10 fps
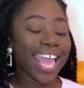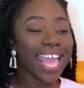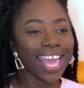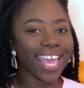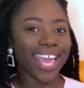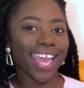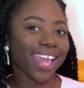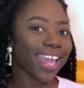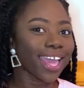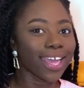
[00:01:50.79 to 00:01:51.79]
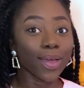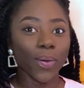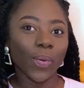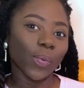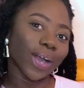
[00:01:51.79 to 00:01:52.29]
hey,
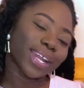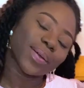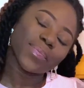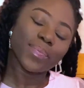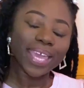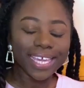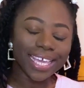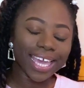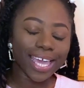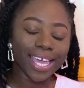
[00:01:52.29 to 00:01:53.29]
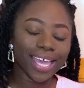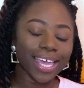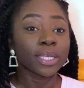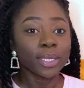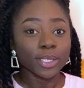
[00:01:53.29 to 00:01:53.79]
why not make it?